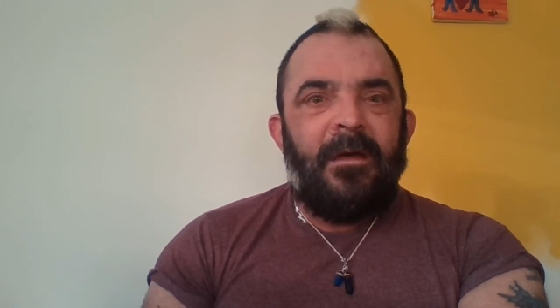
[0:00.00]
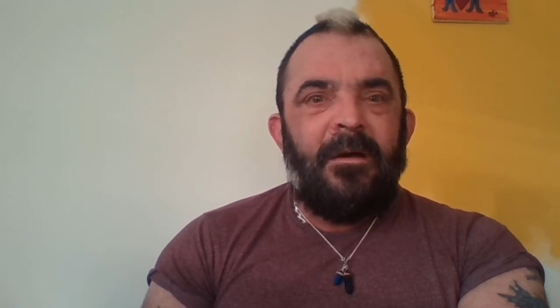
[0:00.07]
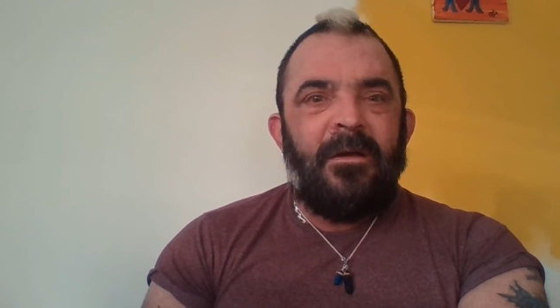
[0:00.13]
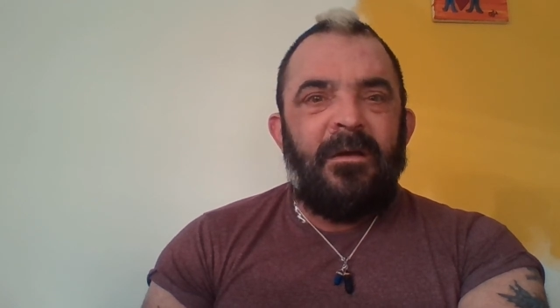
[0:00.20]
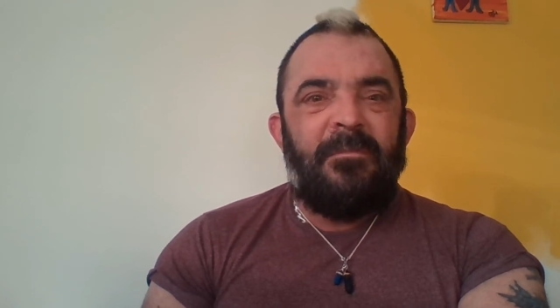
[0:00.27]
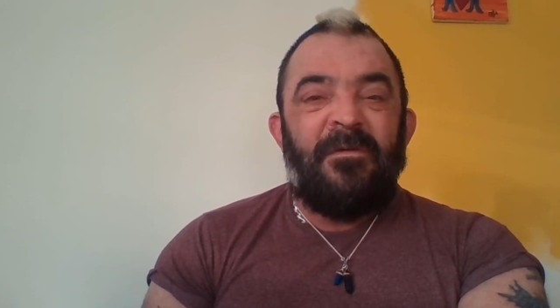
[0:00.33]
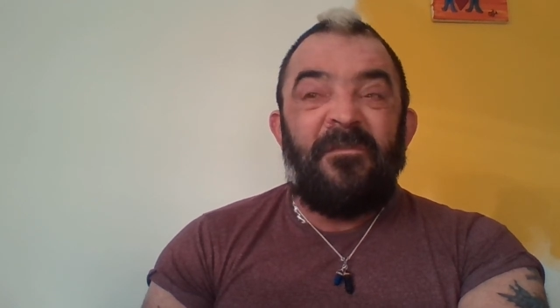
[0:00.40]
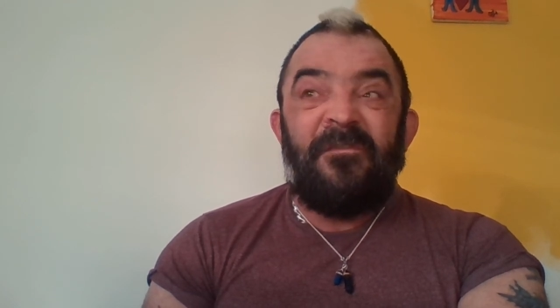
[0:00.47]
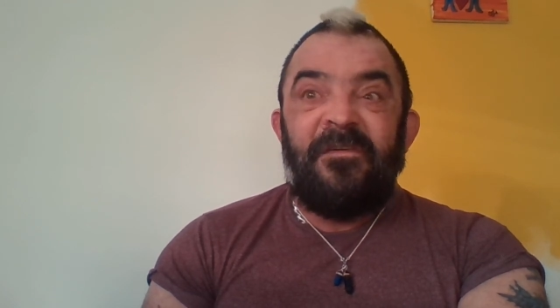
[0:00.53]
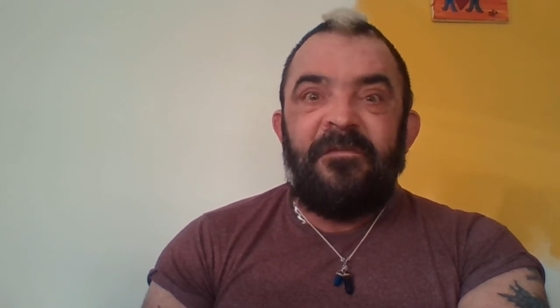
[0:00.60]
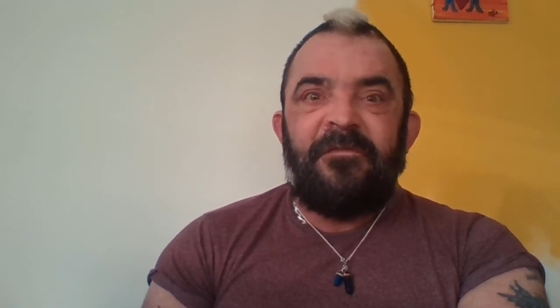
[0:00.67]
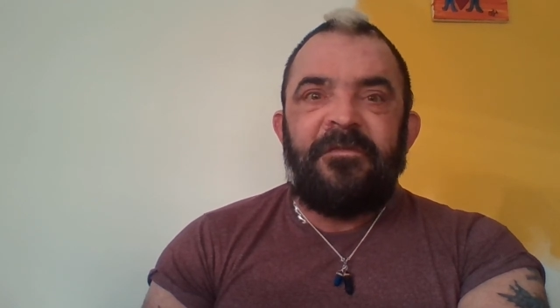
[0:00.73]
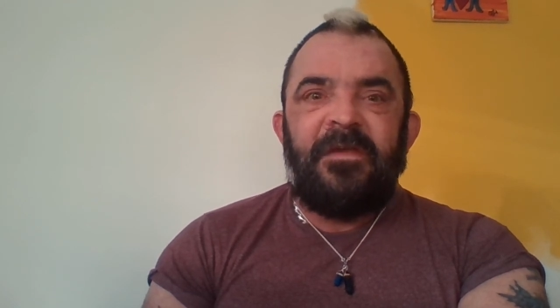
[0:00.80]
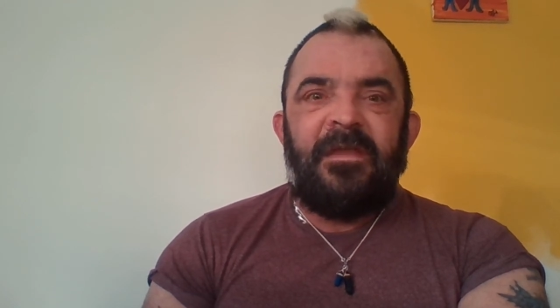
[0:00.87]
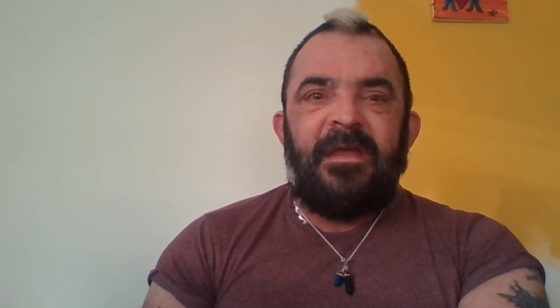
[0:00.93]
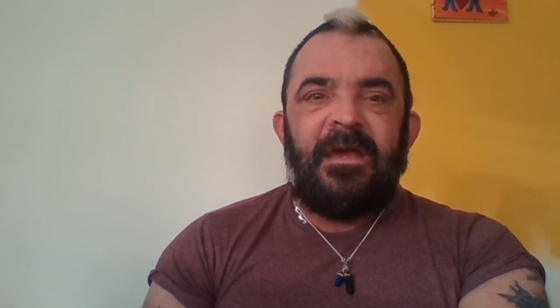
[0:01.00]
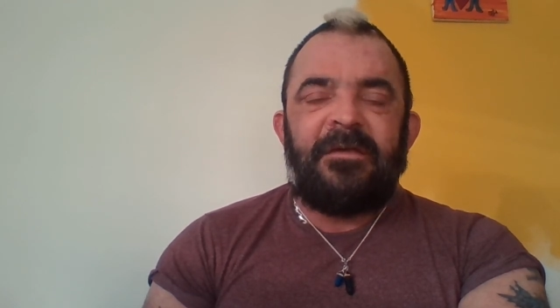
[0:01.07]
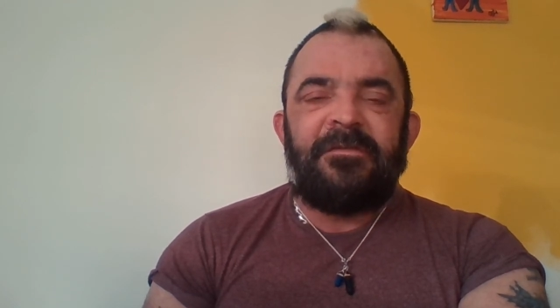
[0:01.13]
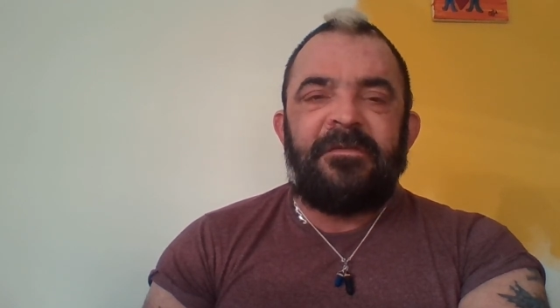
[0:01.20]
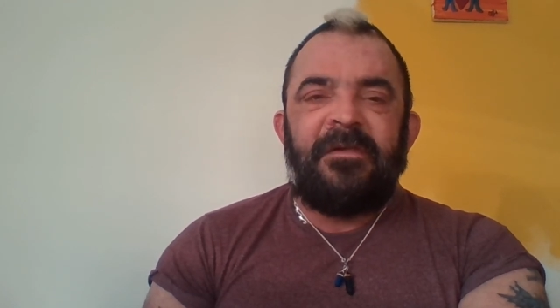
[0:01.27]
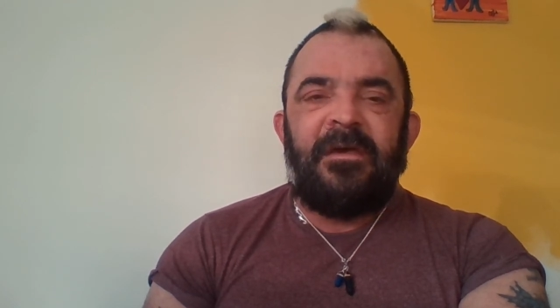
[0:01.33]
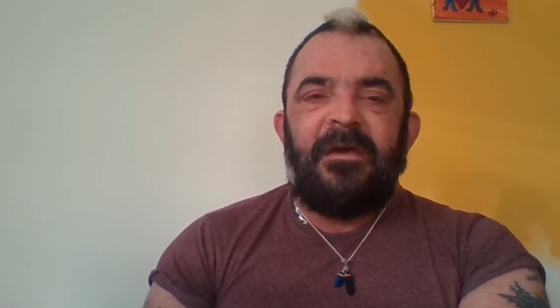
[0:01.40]
I'm going to be 50
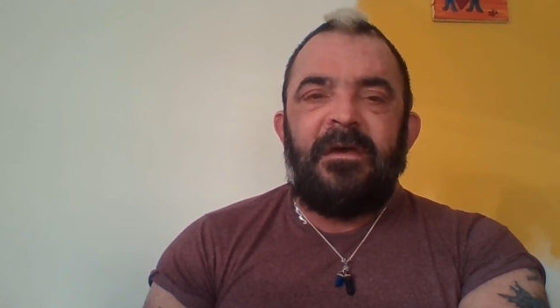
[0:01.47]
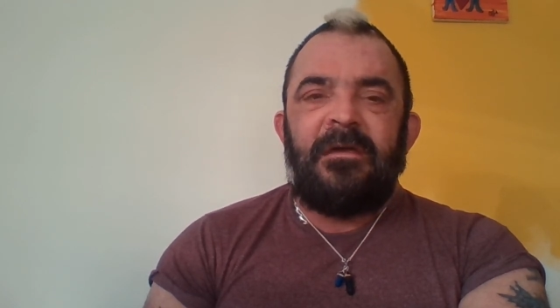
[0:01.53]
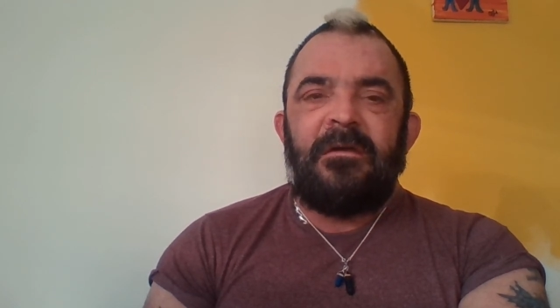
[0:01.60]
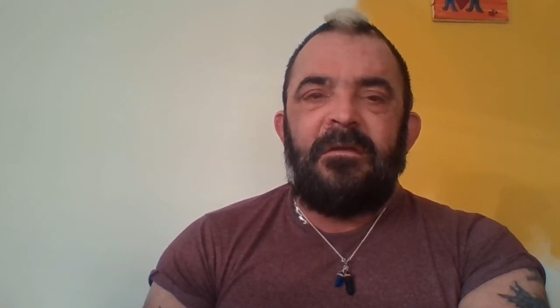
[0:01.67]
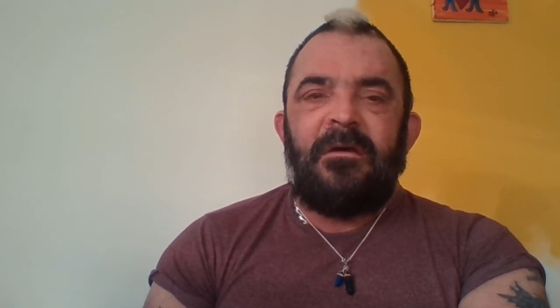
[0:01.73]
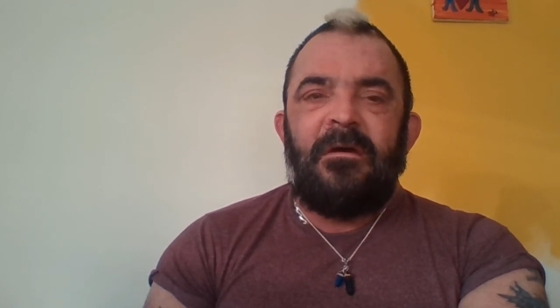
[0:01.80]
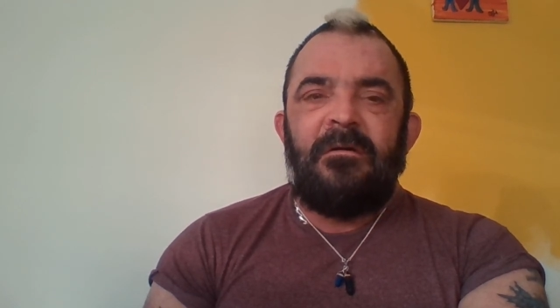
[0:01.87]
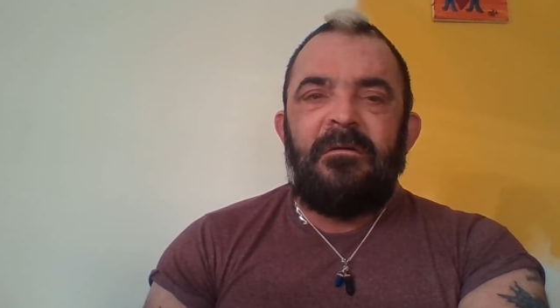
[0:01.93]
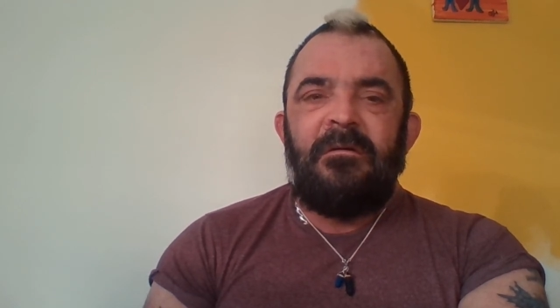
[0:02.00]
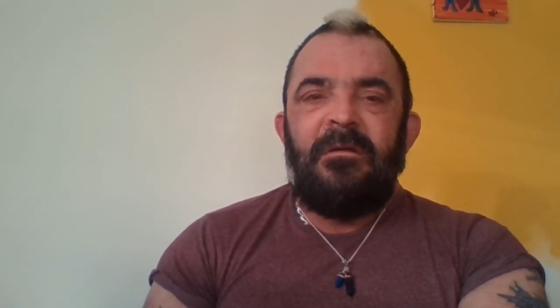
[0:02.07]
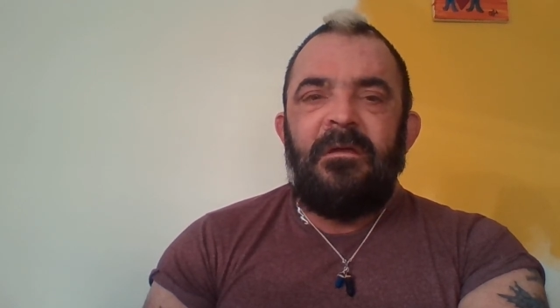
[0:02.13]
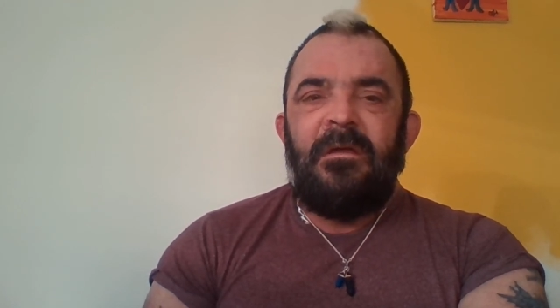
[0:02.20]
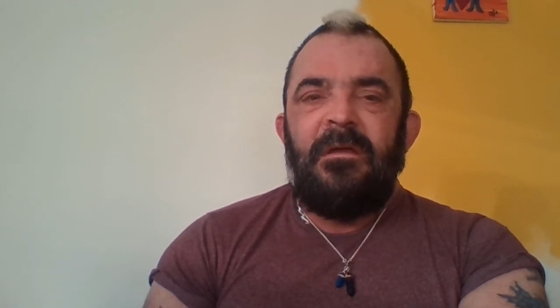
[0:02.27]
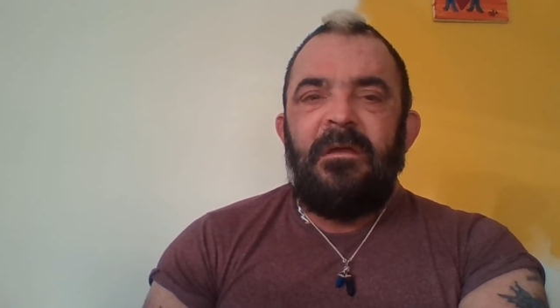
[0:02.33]
next year, you know.